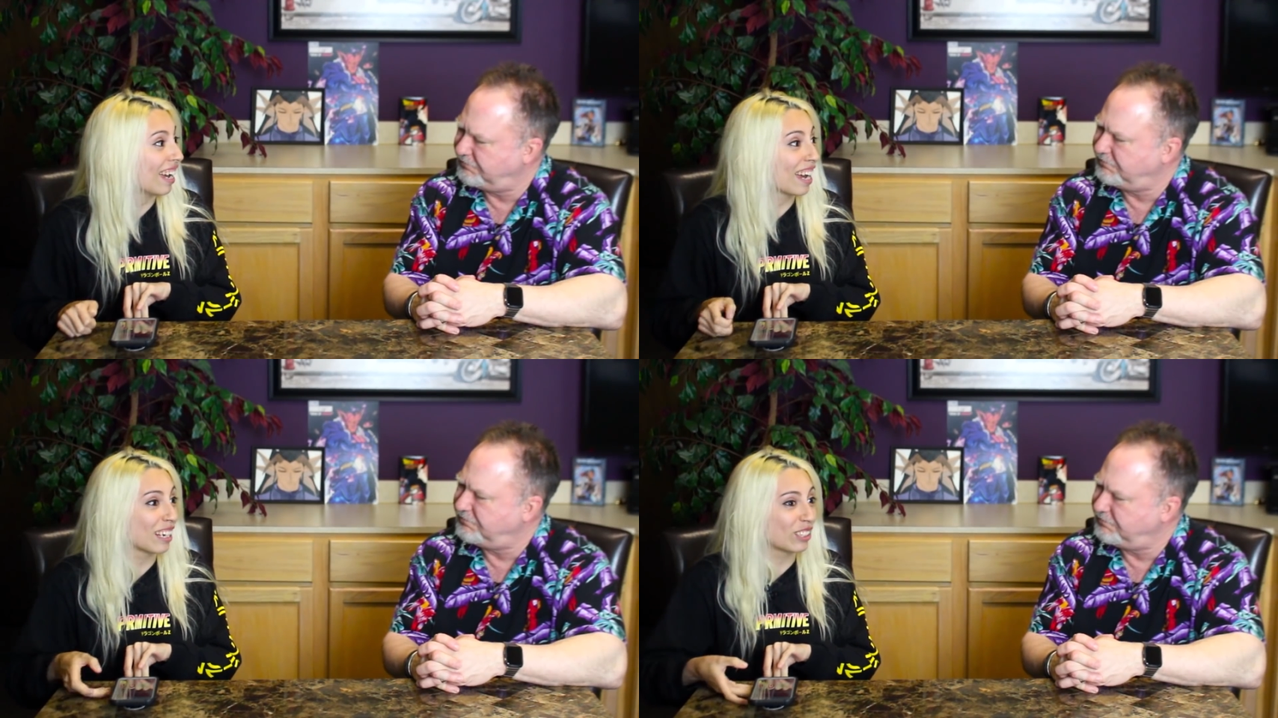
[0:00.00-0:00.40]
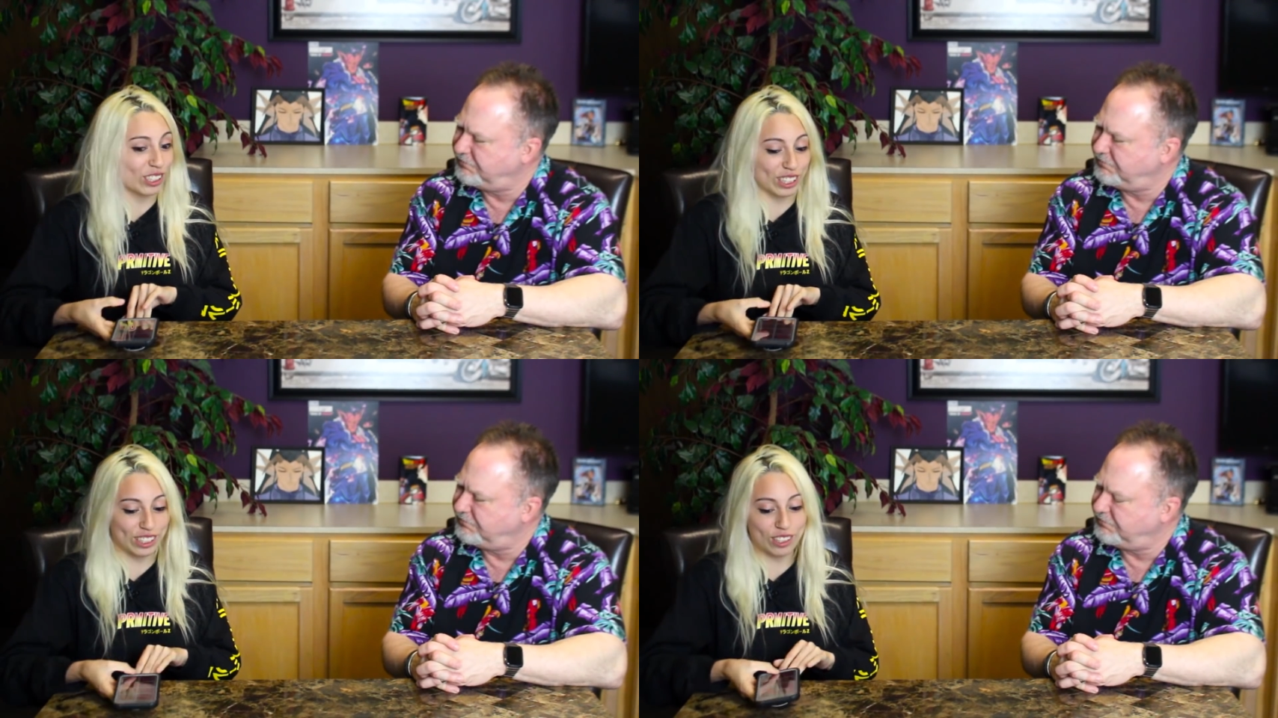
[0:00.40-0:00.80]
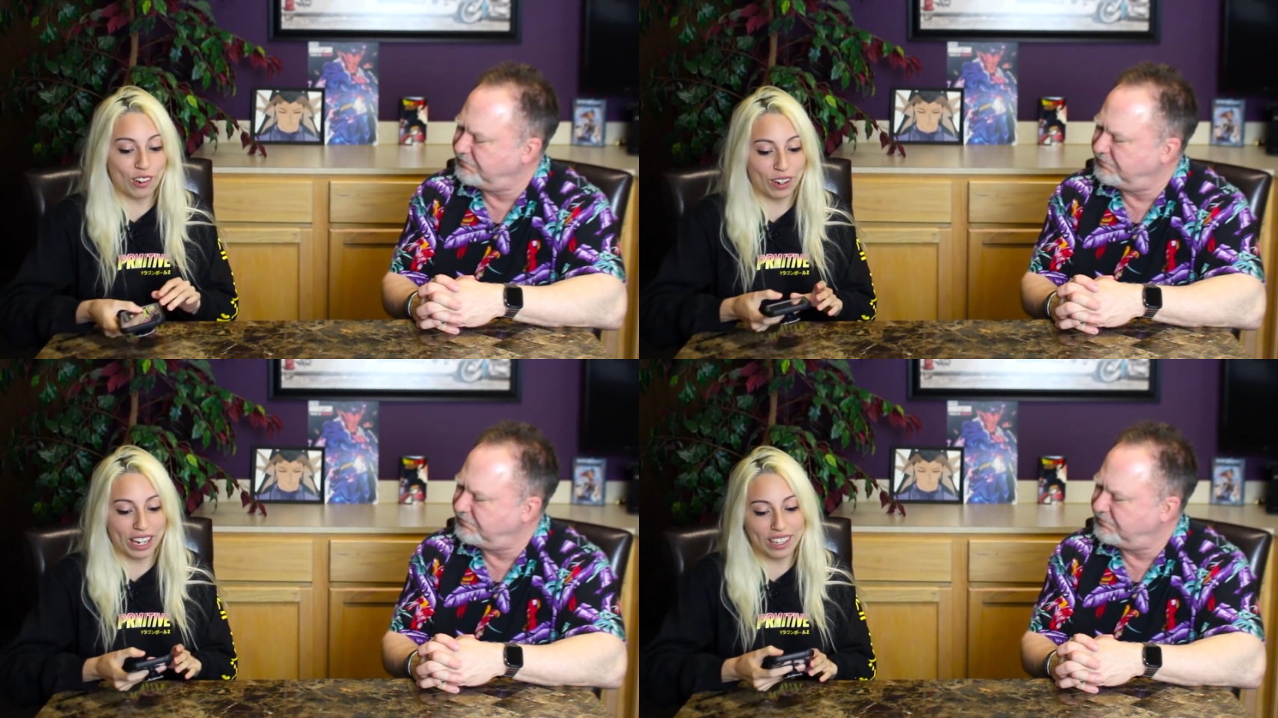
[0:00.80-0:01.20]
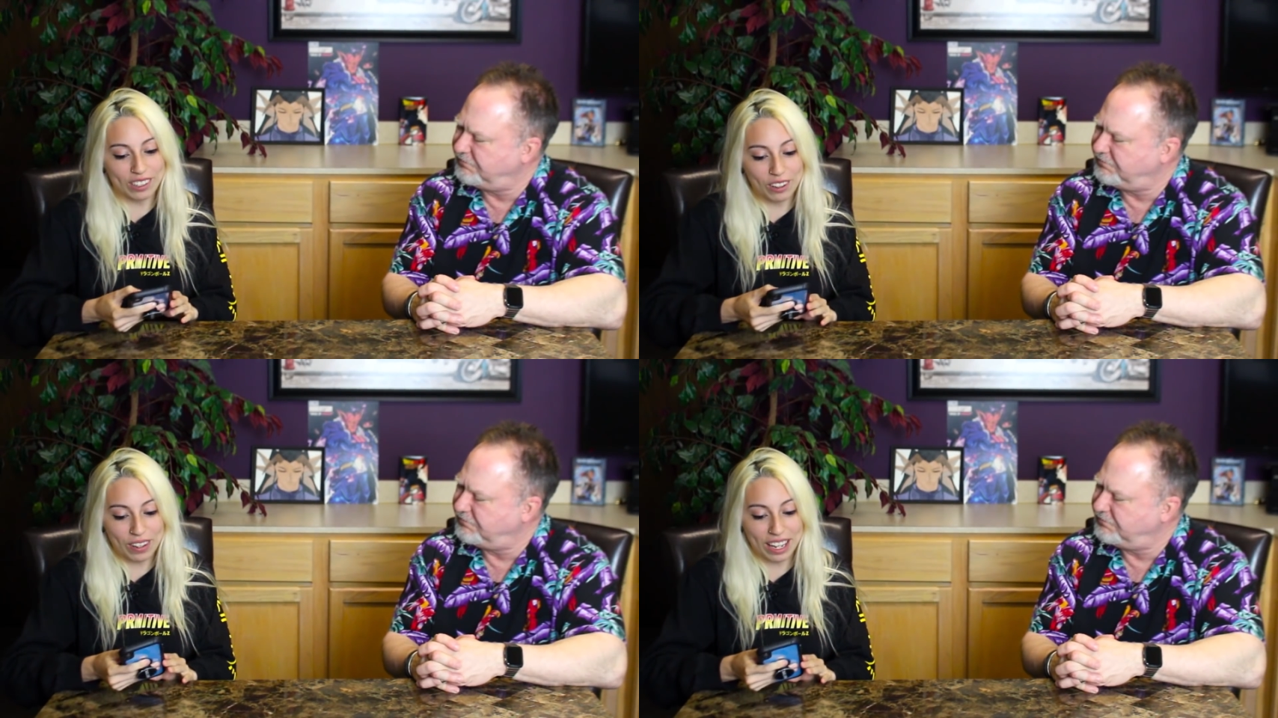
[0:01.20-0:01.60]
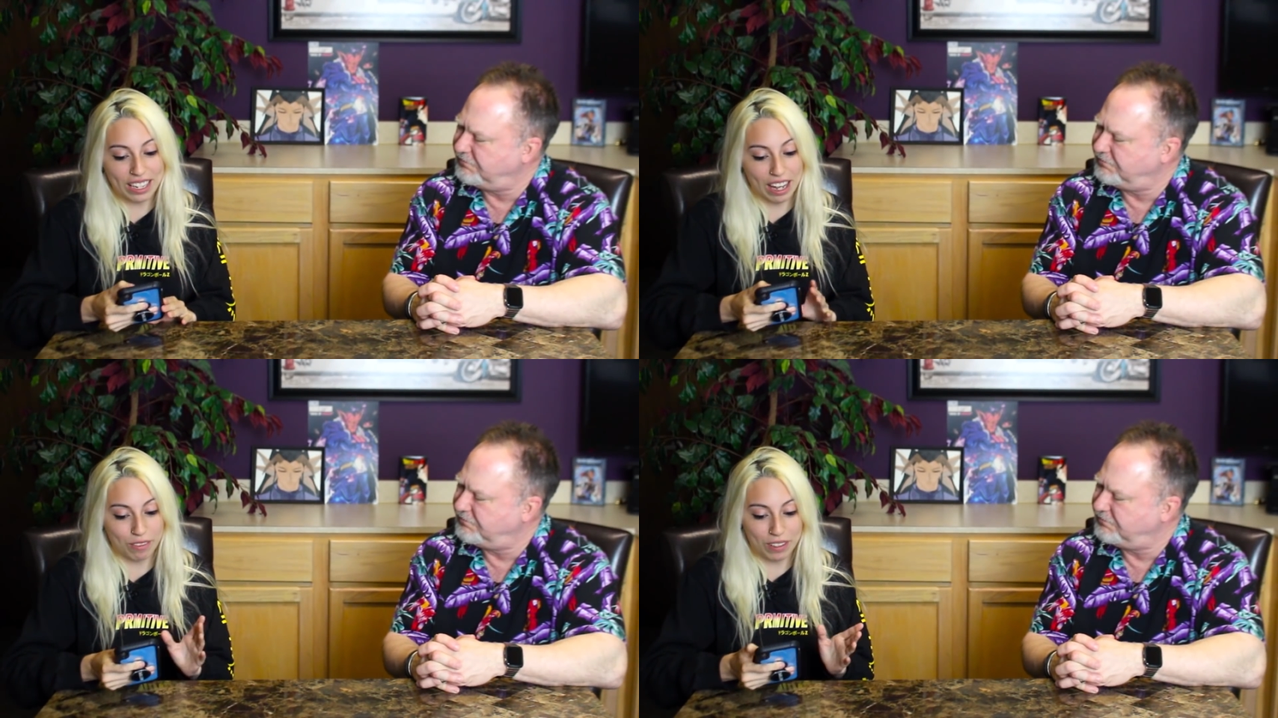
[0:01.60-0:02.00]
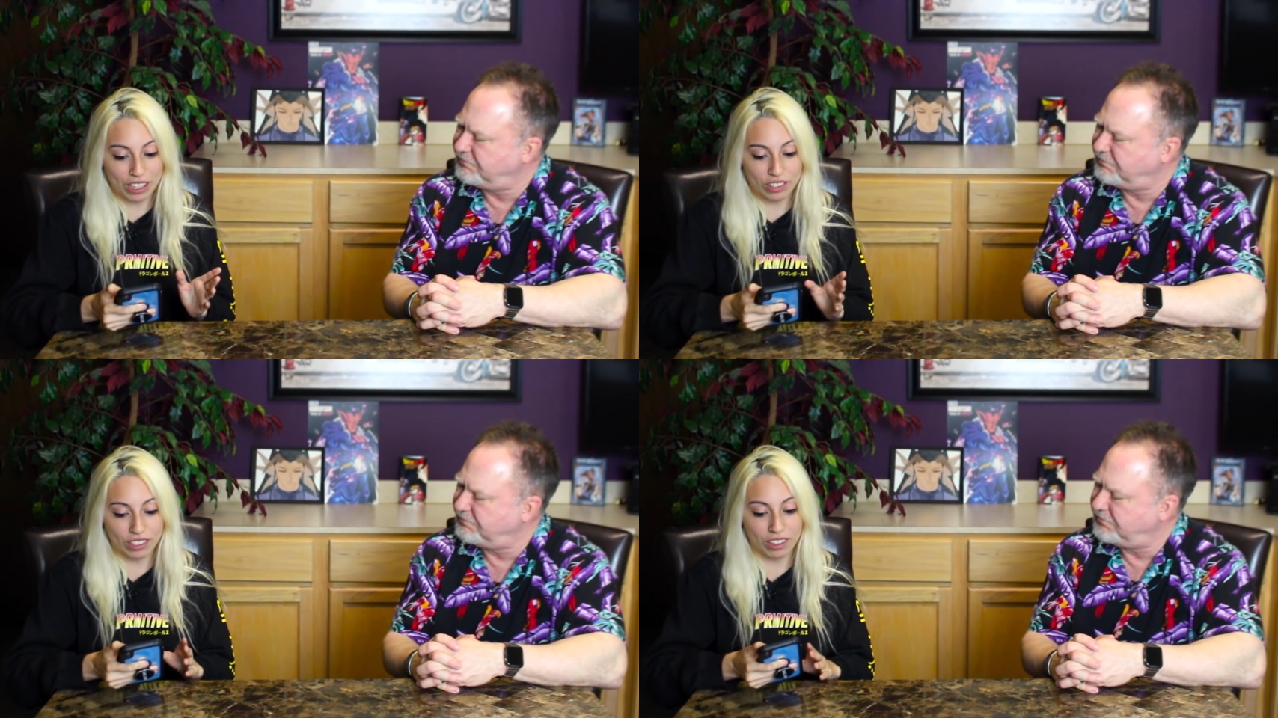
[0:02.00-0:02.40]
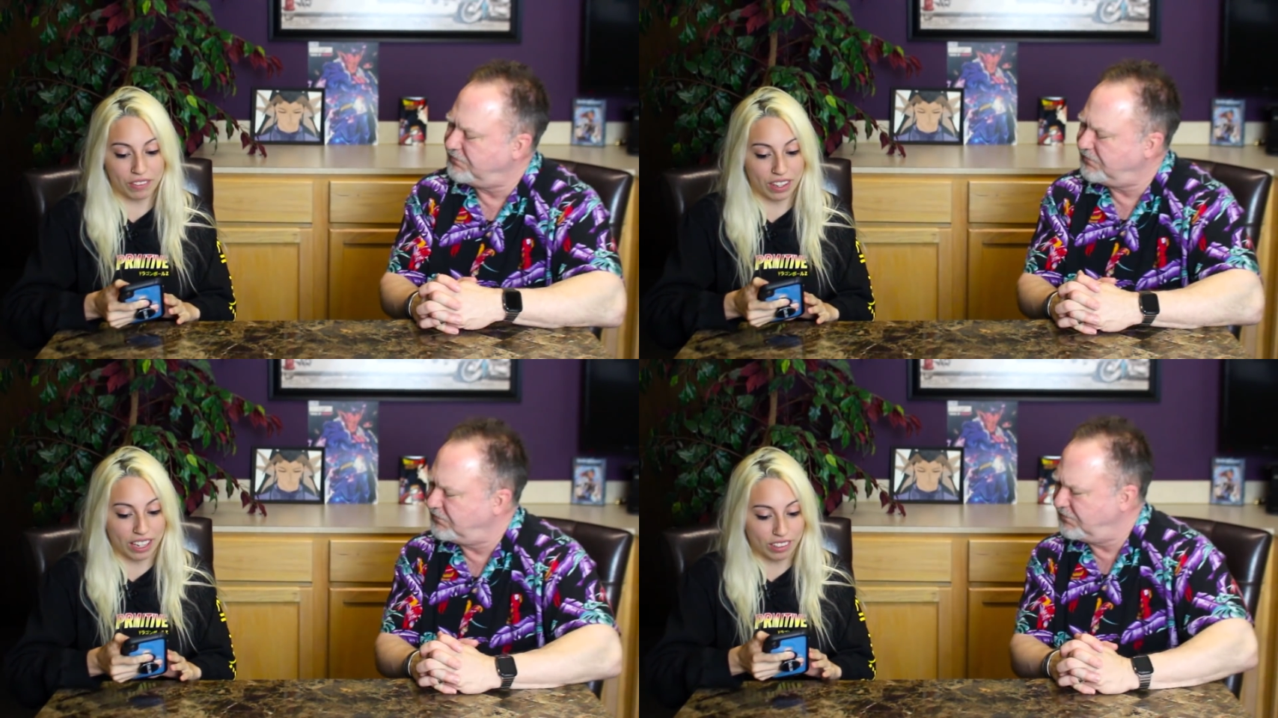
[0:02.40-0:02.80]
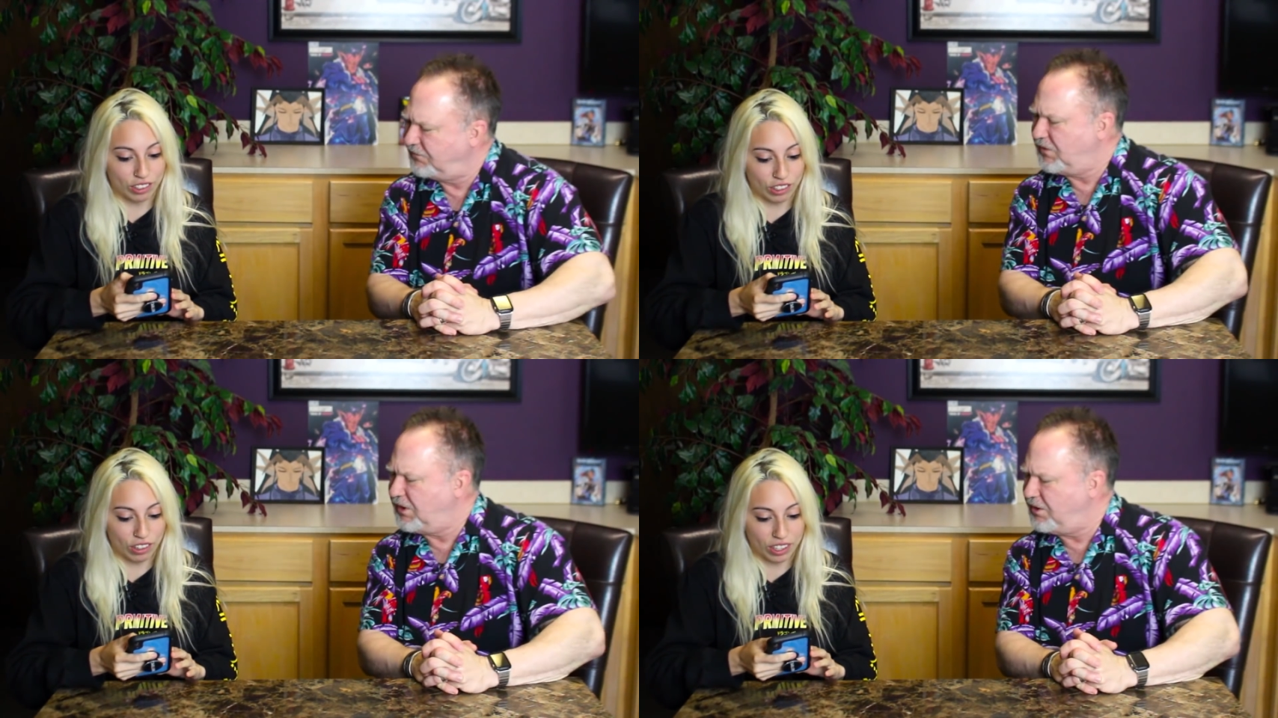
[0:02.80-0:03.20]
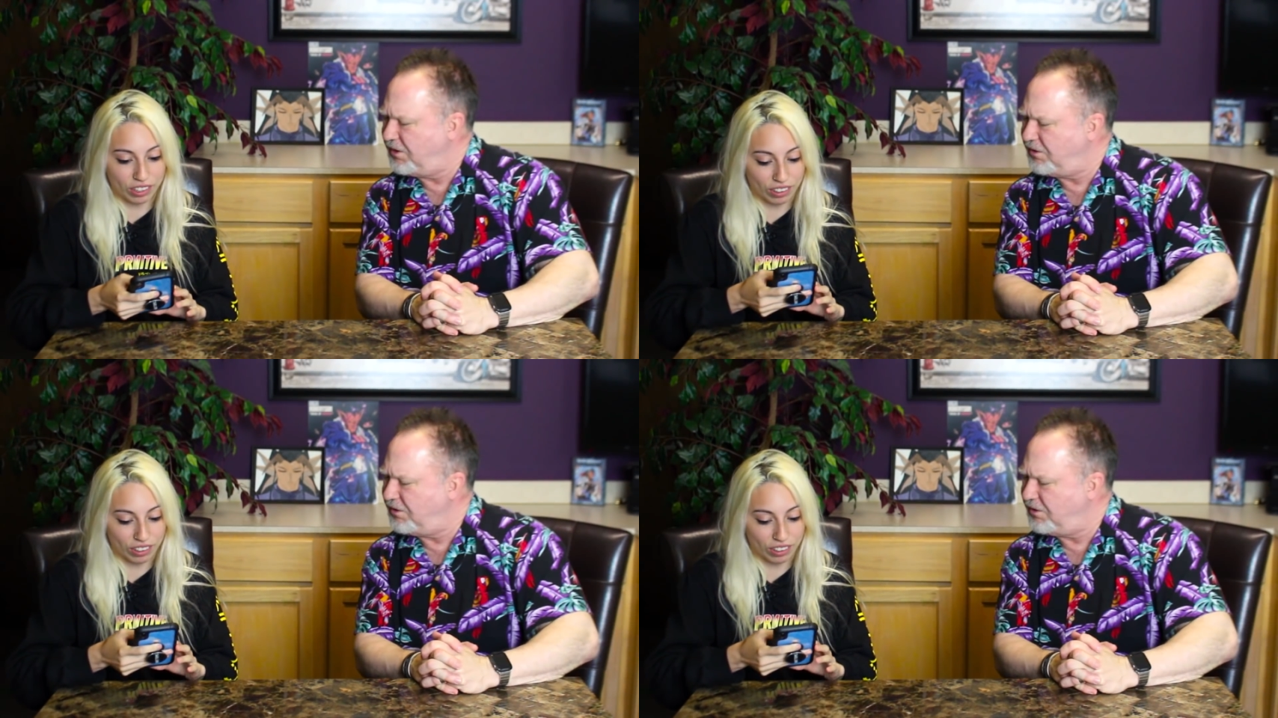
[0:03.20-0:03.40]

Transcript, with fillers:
Speaker 1: And it's just so random, and I have a picture of that to show you.